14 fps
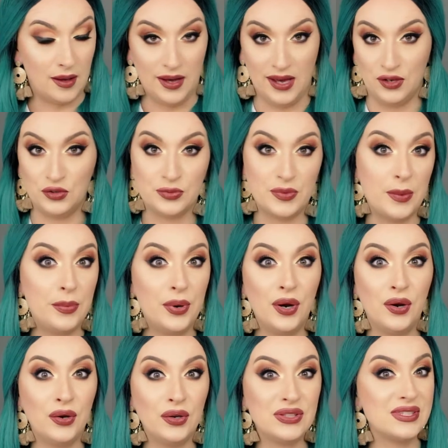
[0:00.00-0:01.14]
I used my
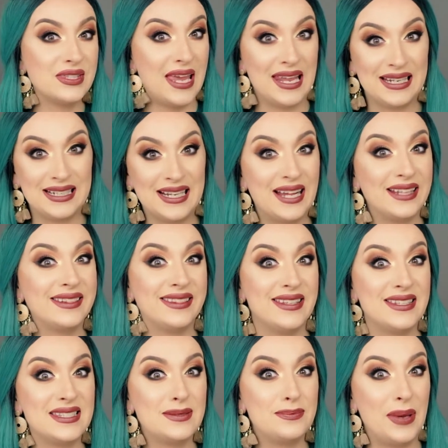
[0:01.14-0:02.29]
perks and got
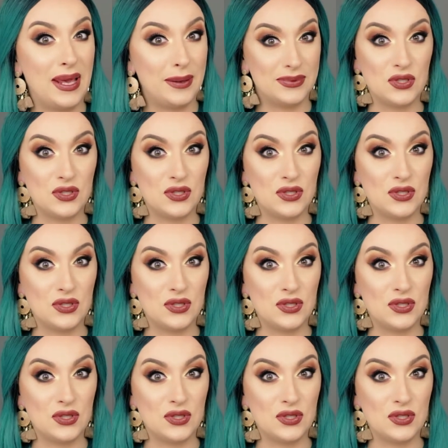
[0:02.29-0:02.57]
this babe.